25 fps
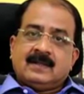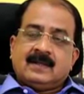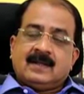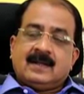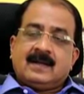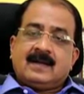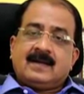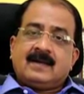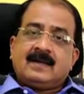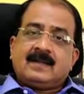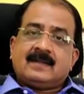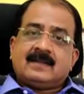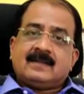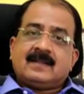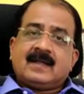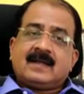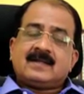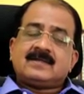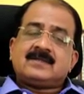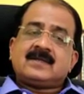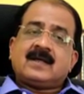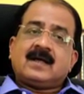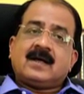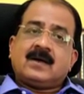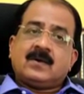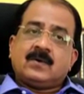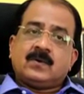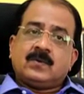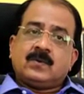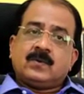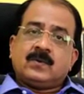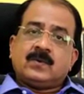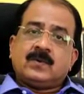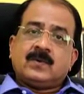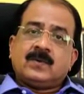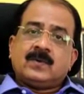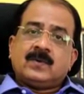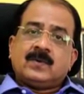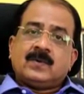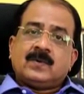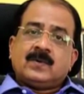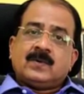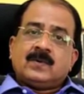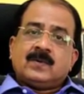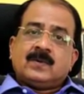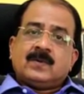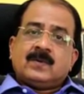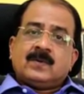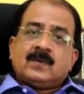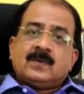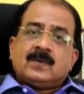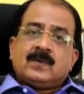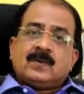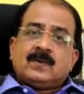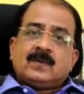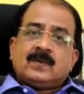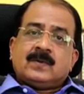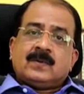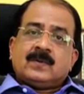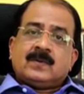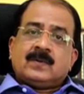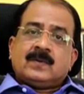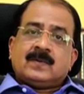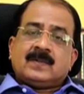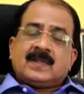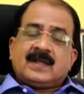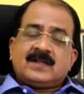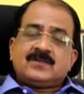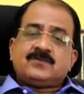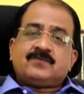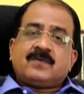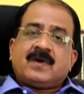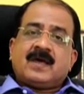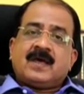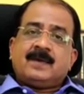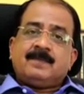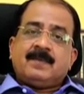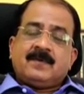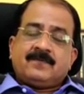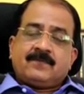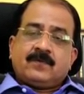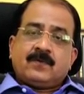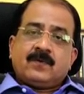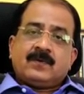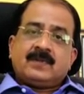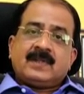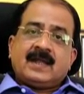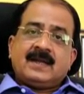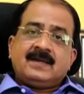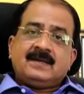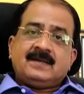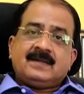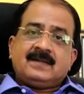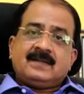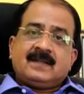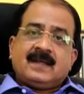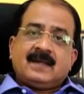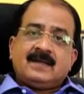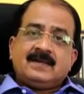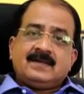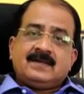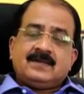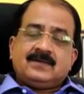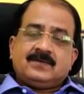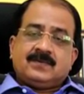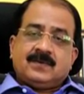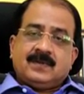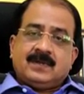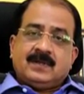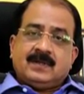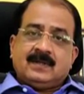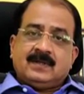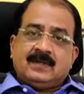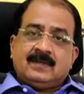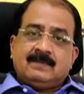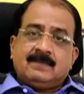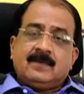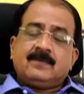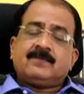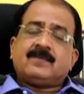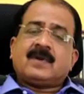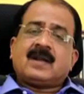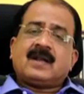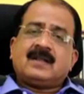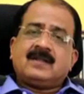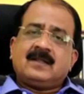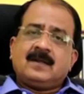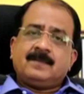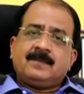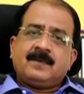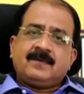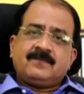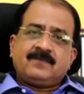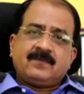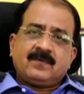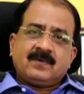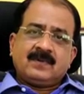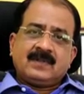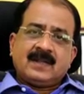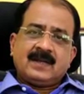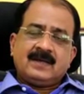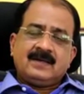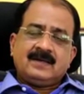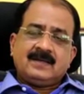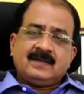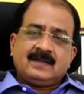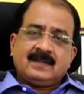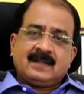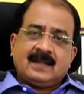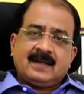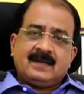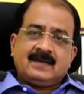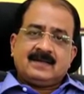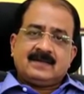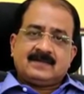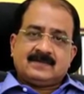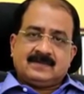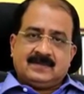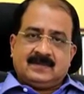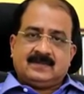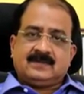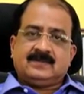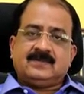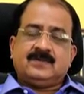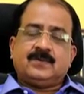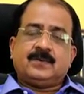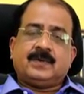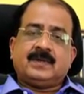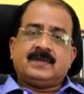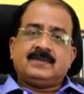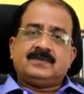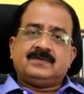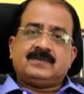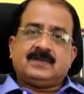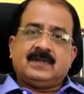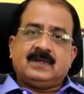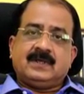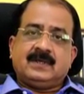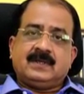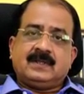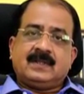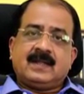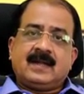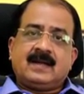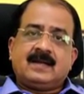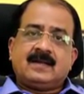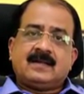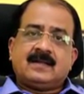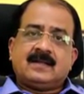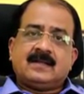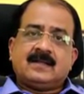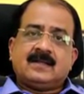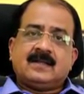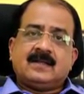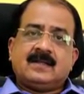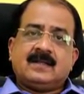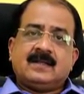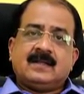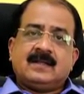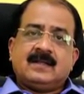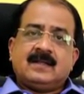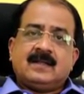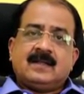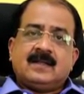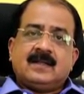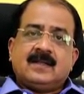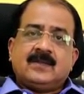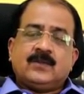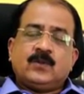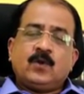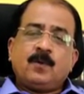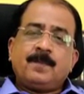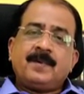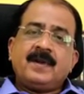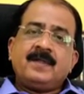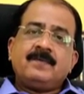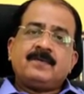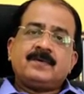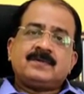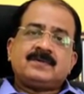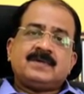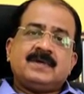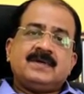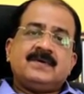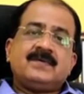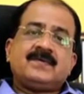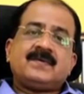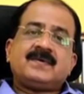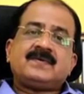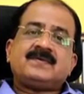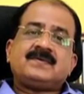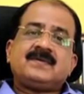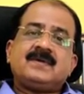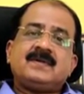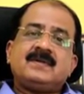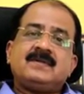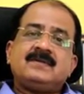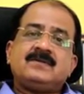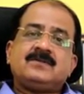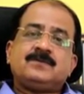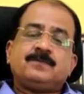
And that's how, that's why before 1993, rather before 1996, you can say that Nobody was interested in